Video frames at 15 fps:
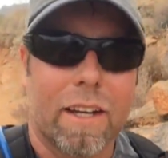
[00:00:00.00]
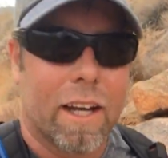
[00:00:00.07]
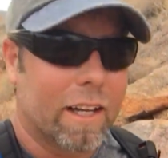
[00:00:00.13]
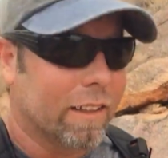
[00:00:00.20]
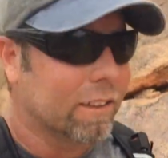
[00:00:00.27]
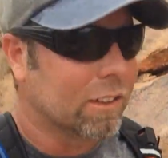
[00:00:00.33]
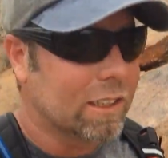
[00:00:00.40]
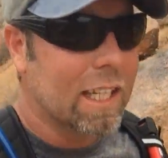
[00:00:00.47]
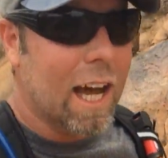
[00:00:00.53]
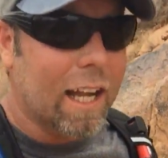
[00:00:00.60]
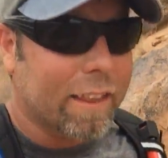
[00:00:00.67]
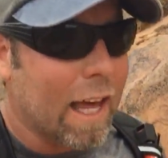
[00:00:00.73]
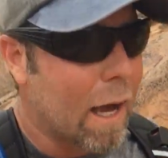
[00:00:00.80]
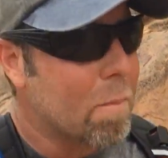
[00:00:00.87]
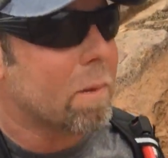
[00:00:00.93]
there's
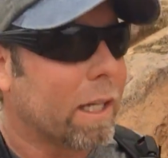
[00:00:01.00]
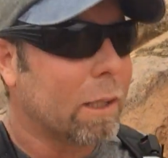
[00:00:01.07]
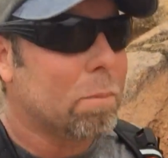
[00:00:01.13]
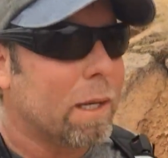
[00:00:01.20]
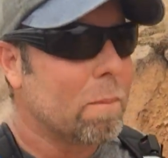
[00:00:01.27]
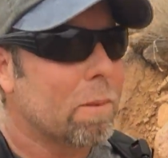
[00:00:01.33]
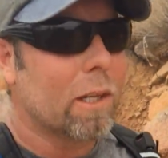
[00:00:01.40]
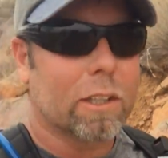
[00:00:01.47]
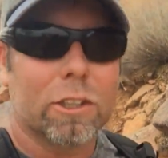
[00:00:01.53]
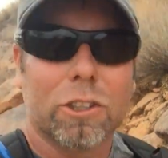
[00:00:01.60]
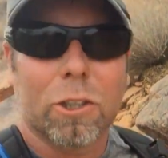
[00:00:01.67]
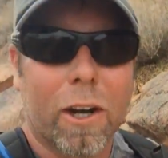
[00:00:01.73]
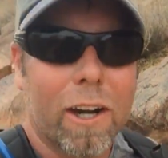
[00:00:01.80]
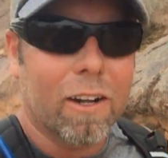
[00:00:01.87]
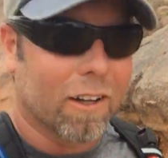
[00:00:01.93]
not that many people on
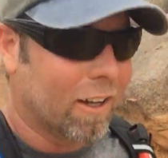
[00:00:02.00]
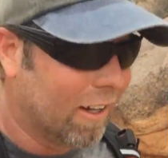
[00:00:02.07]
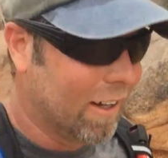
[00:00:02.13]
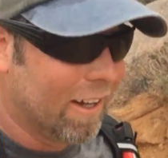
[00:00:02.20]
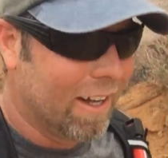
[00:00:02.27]
trail.